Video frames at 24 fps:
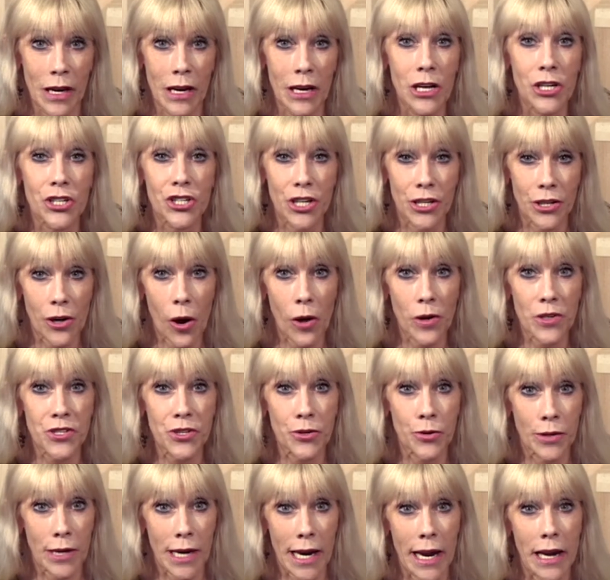She'd also
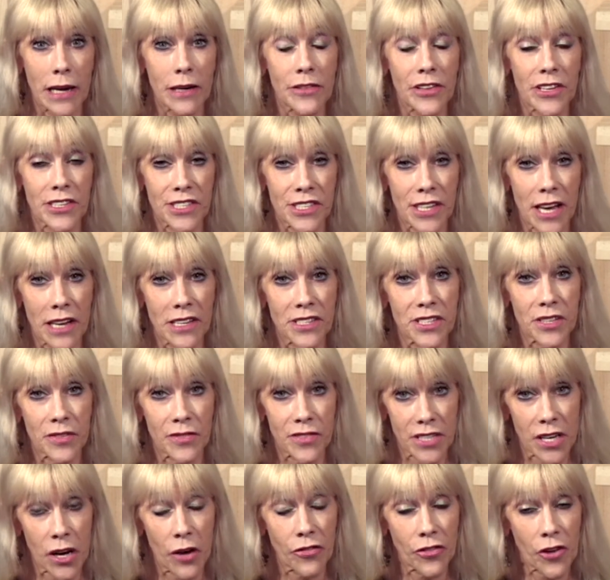gained the sense of
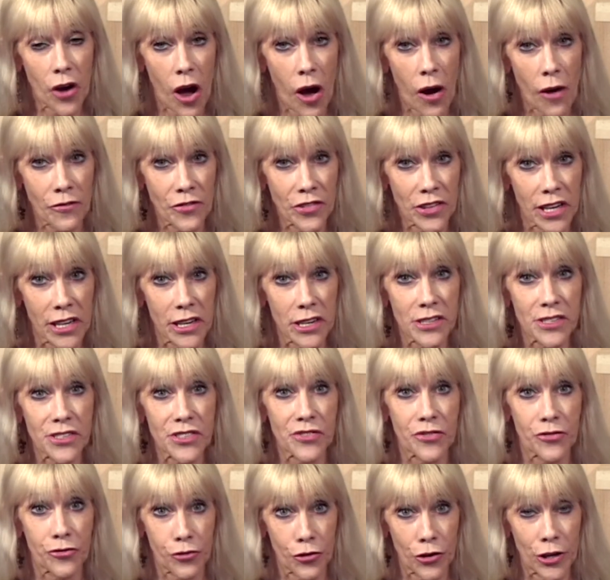self-confidence,
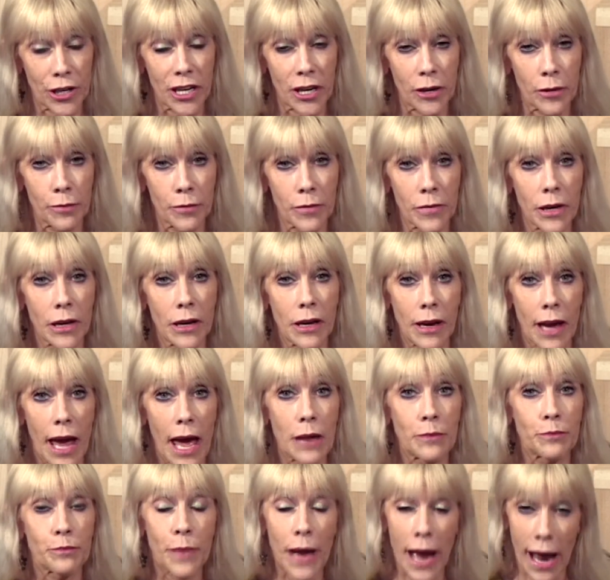freedom,
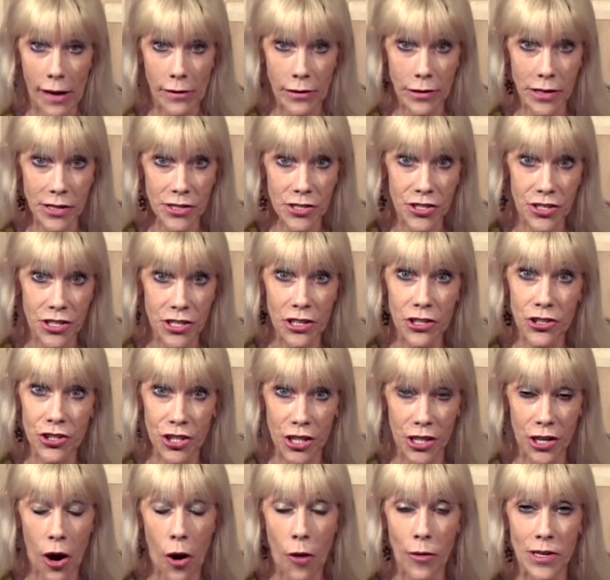and balance
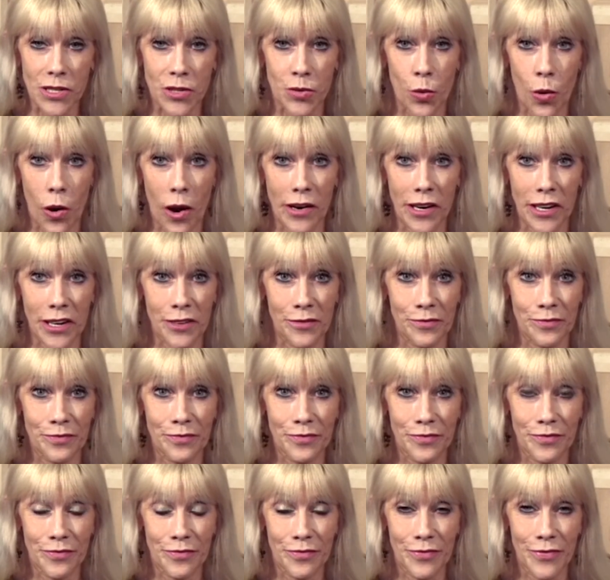she'd always wanted.
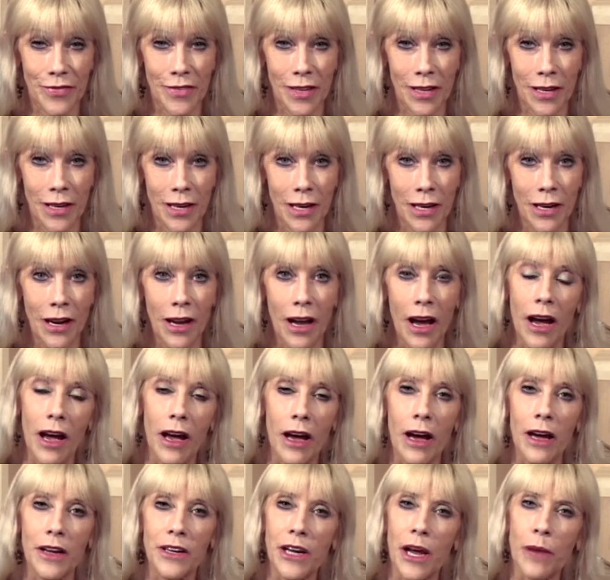
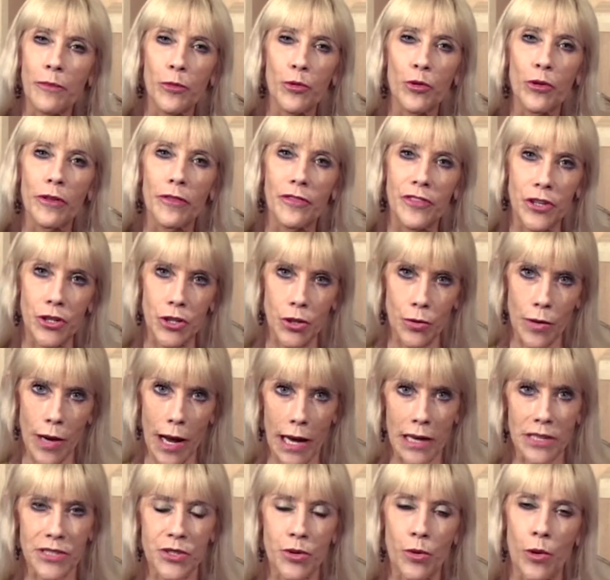A number of you
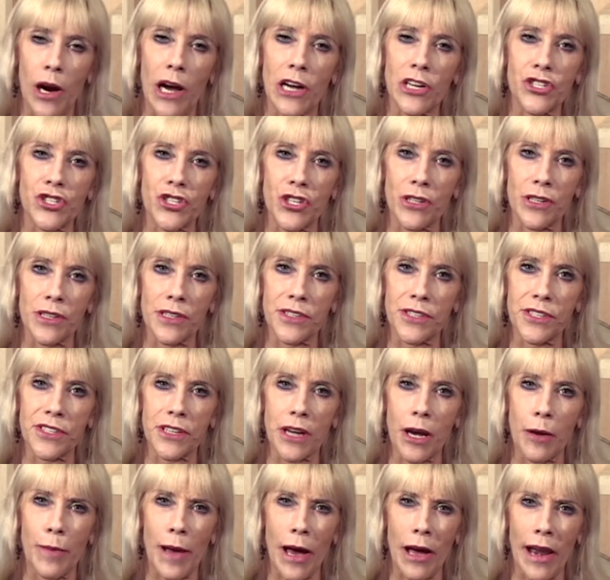asked questions
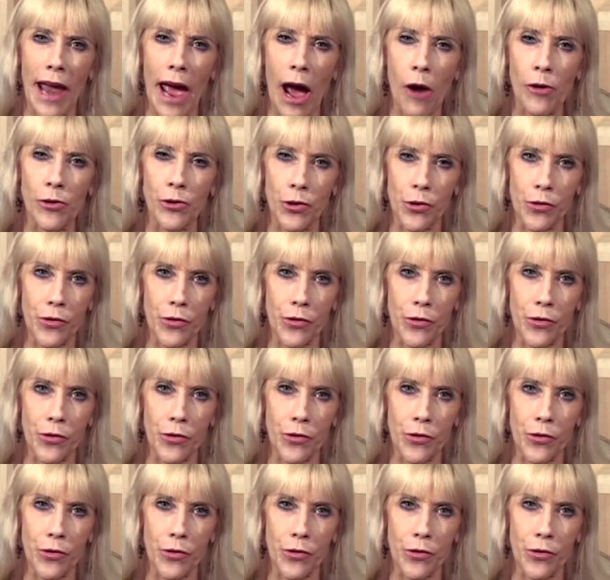about how your